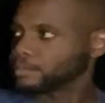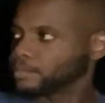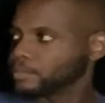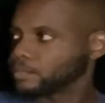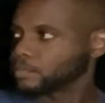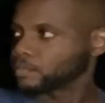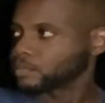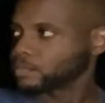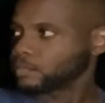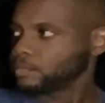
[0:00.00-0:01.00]

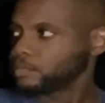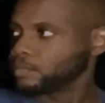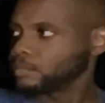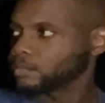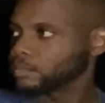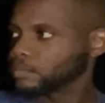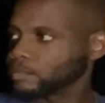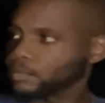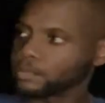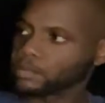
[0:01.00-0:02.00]

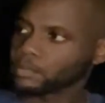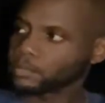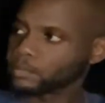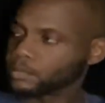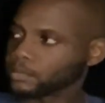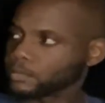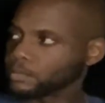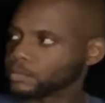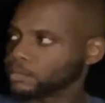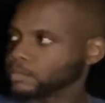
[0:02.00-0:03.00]

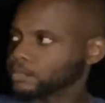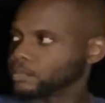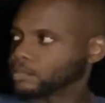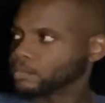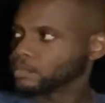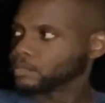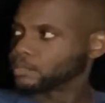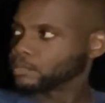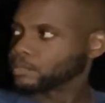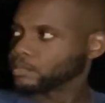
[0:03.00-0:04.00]

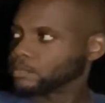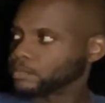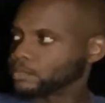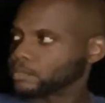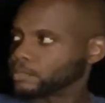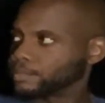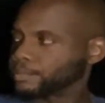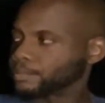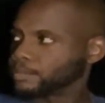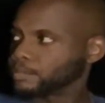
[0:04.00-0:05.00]

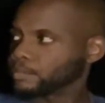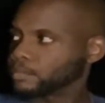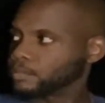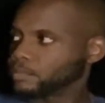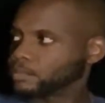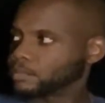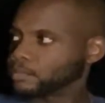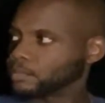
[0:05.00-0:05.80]
No words are spoken by the person on screen.